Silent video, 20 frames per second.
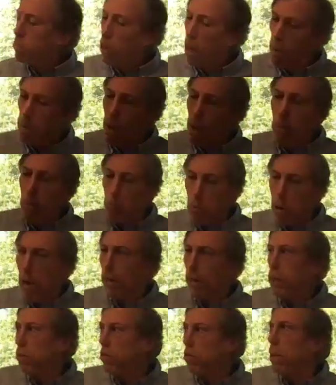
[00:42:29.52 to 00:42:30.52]
Talk about
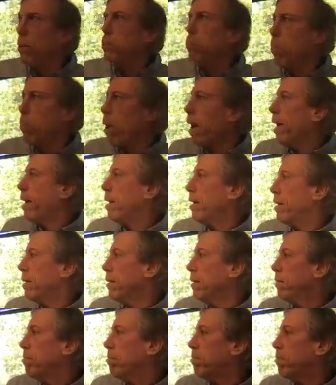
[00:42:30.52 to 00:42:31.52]
Russ White,
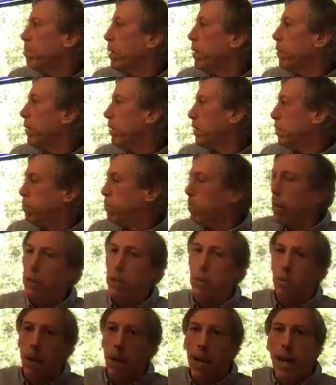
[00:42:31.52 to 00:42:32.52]
the previous
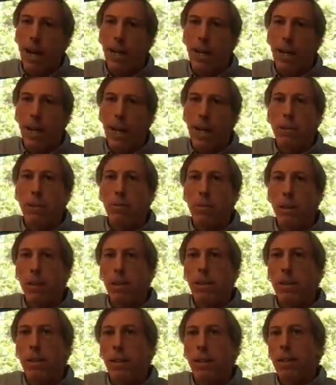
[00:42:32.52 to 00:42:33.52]
speaker we had last week.